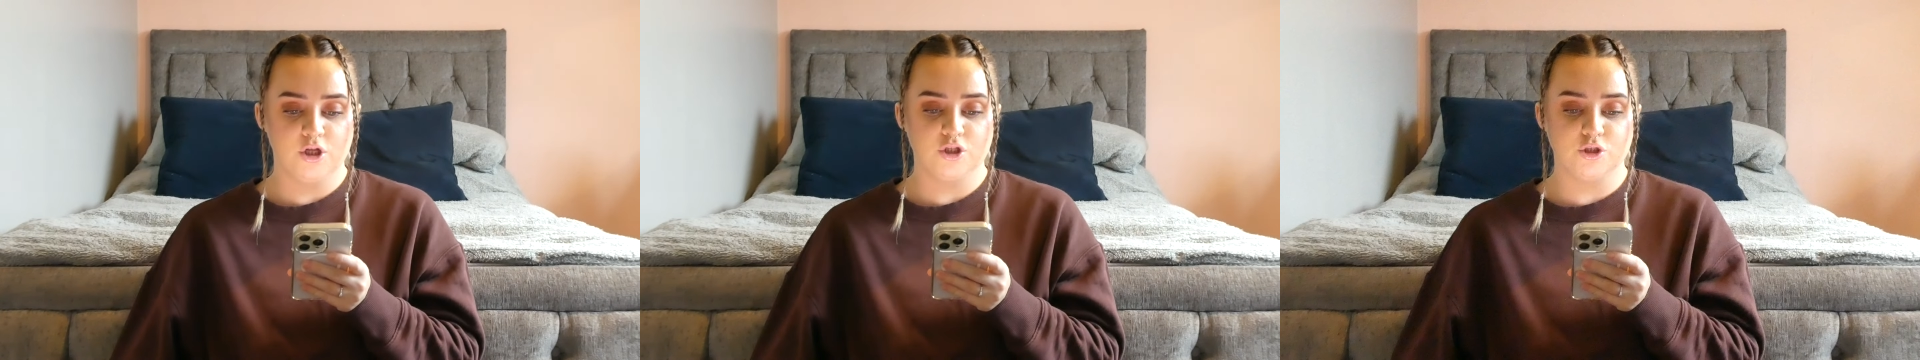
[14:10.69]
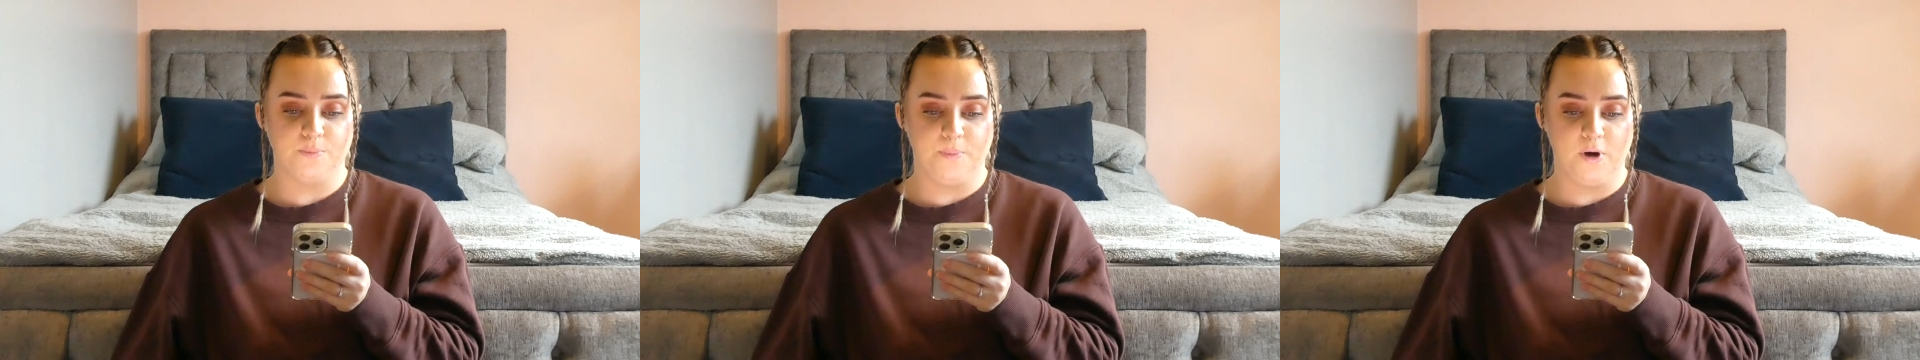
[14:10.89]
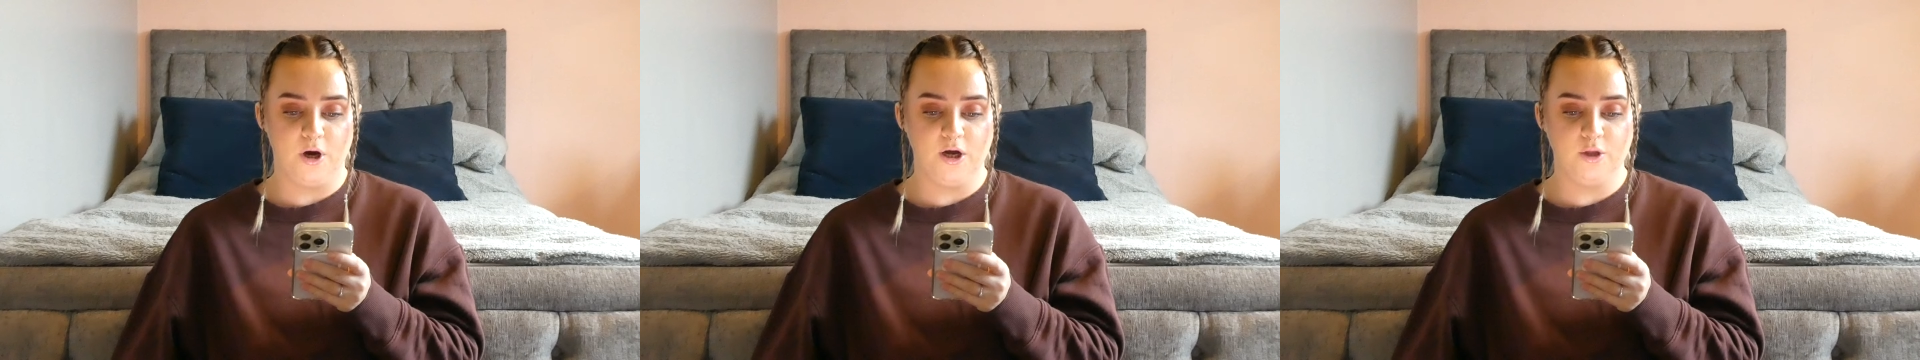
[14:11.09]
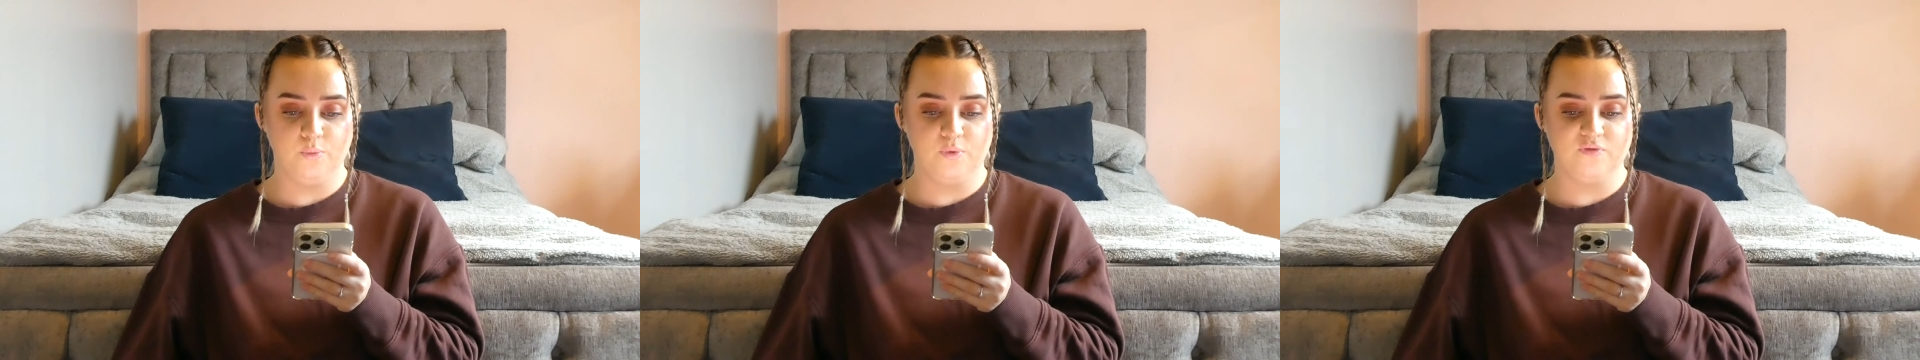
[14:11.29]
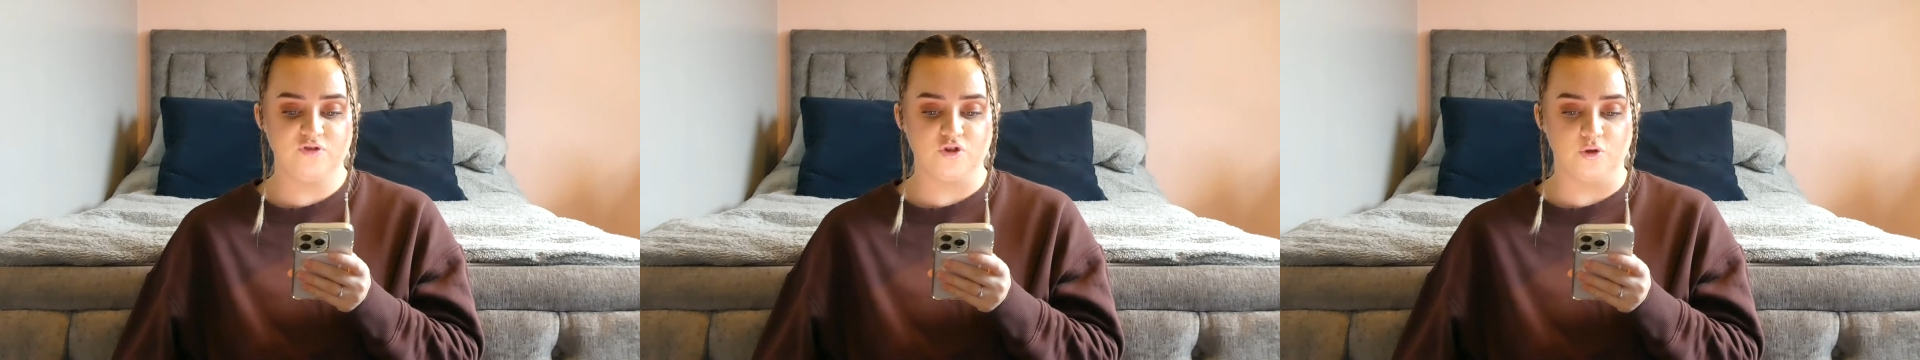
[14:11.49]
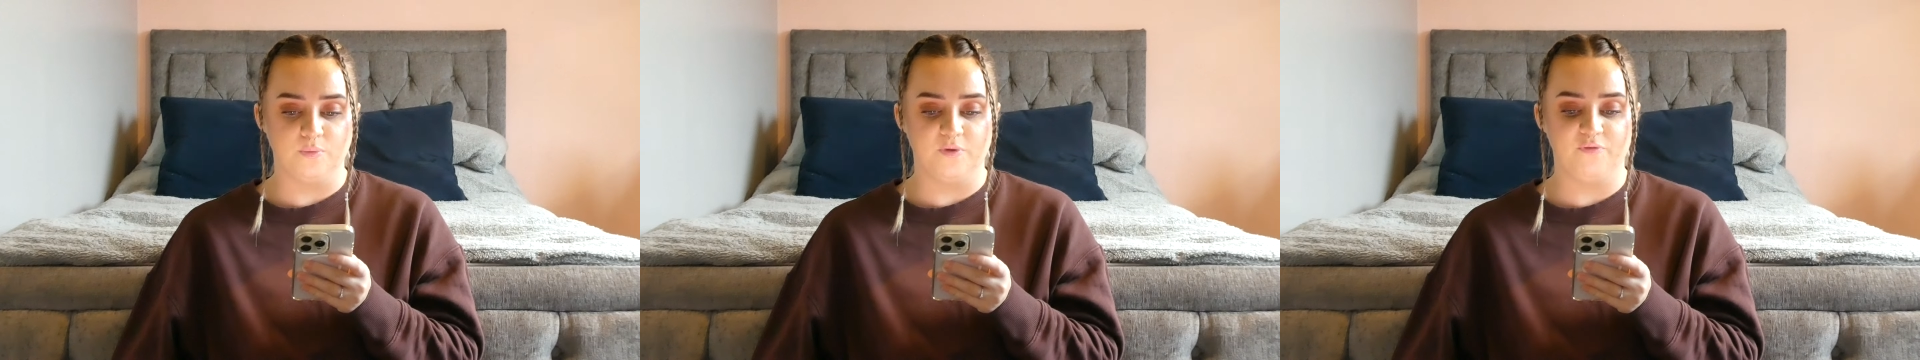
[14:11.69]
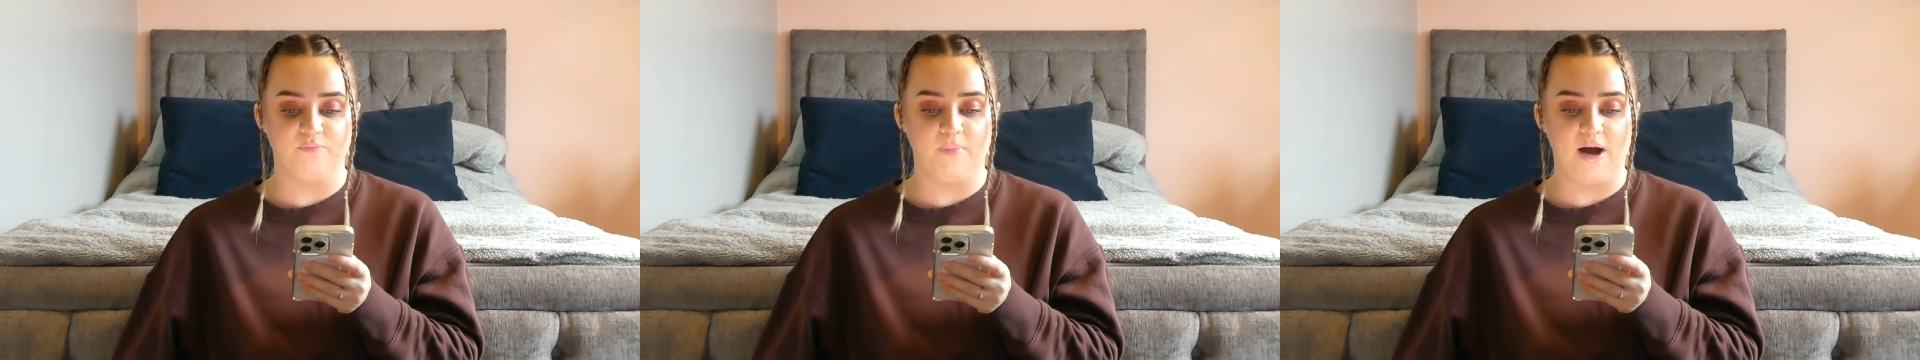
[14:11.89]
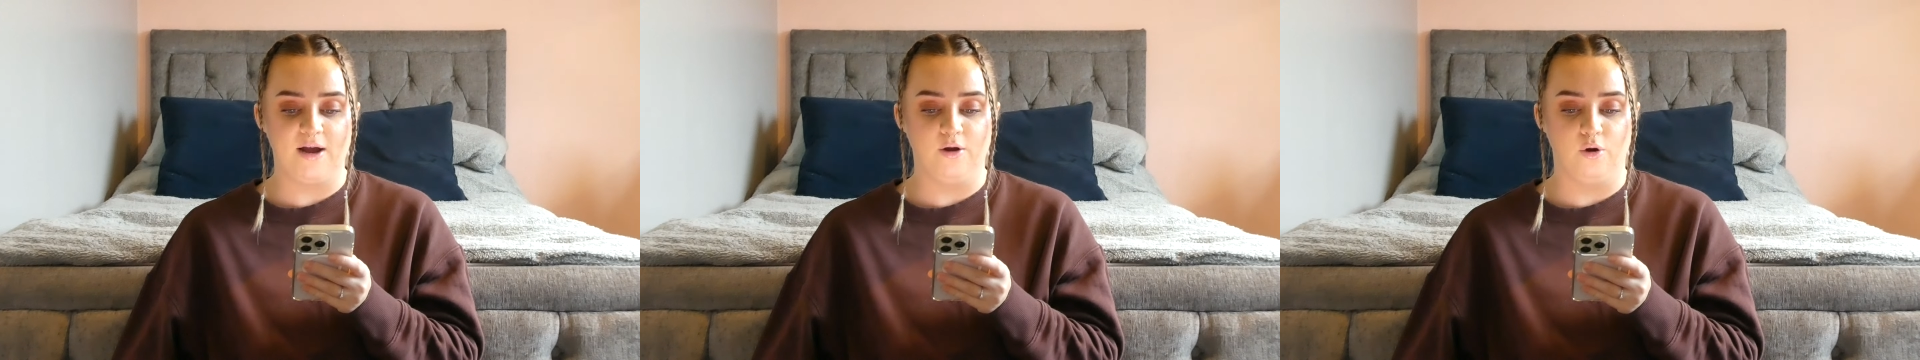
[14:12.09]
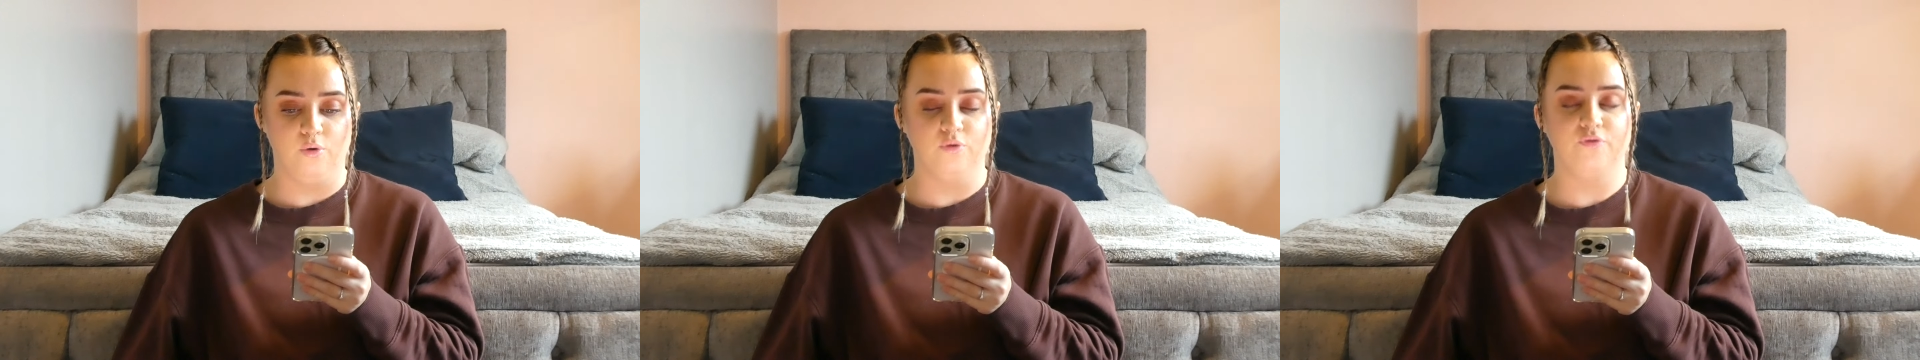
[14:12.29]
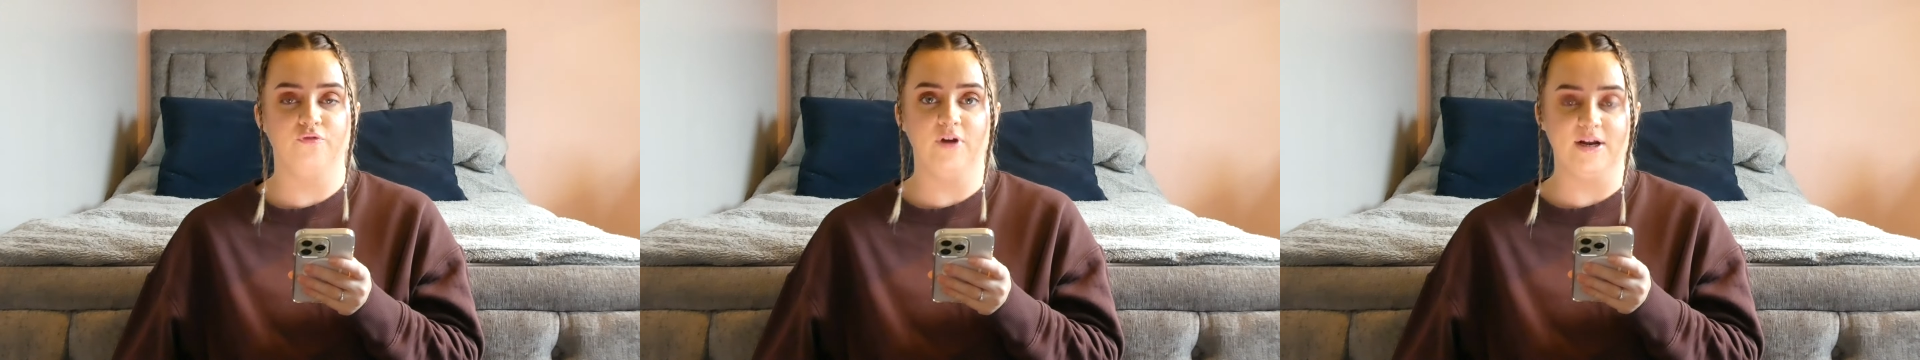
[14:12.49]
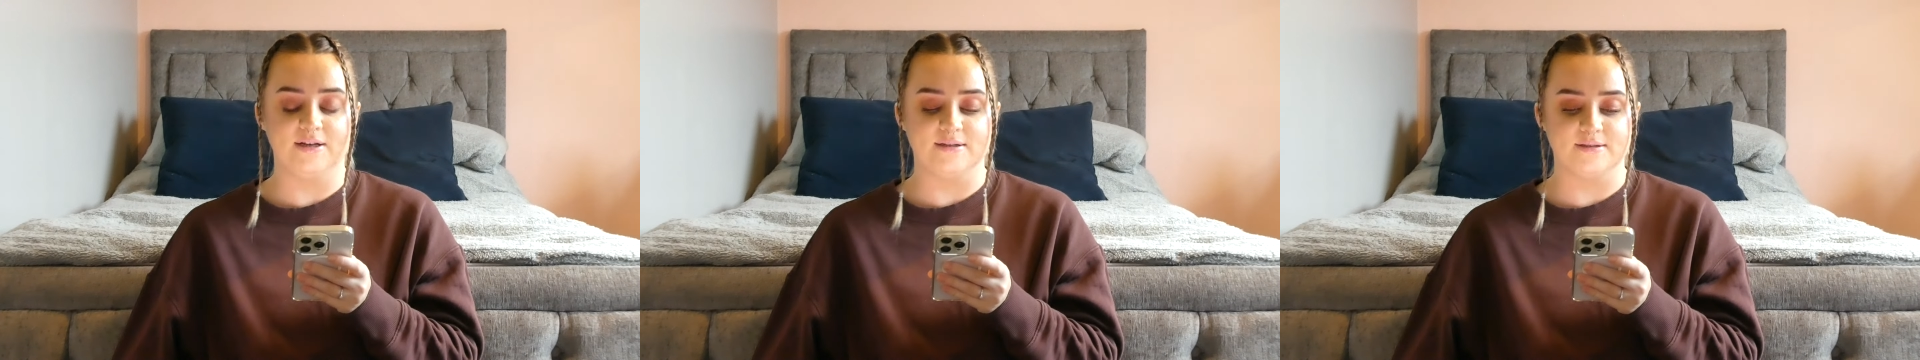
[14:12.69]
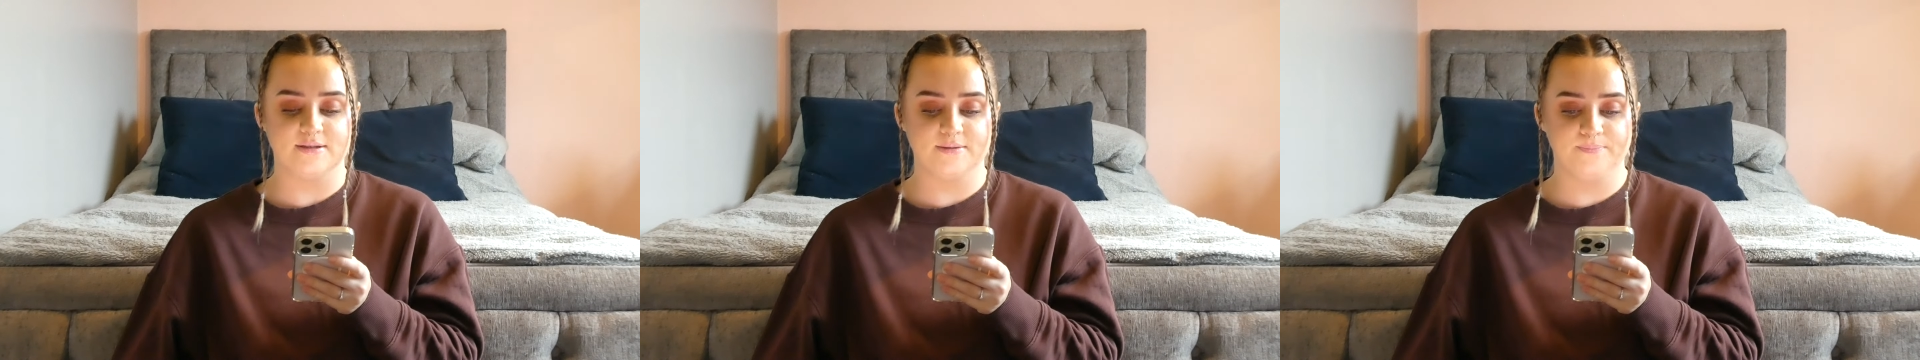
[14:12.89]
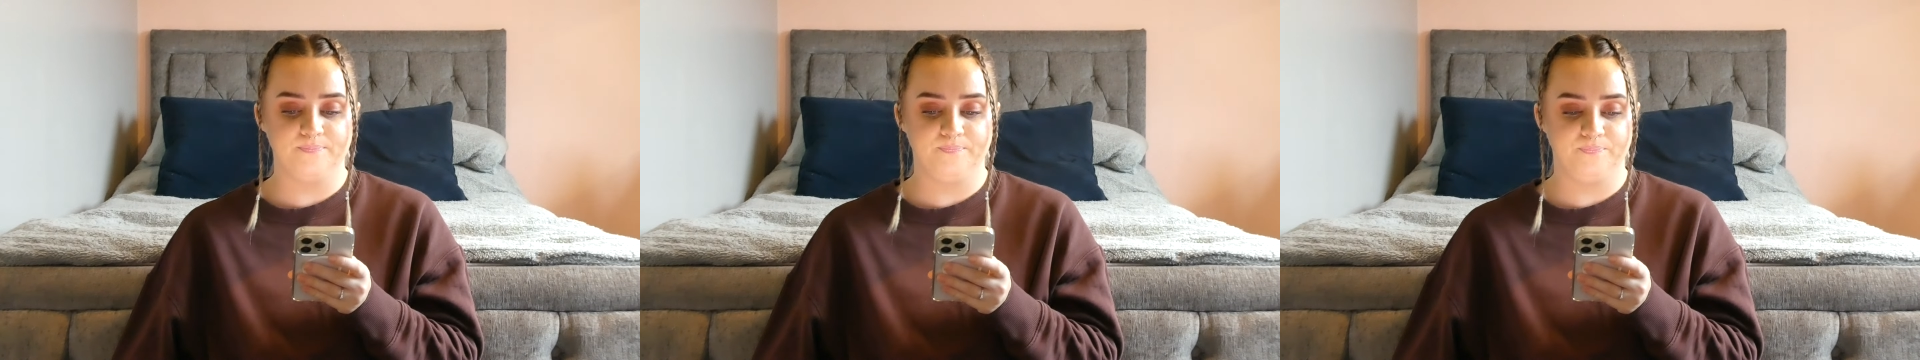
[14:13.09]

to party with some of my old friends.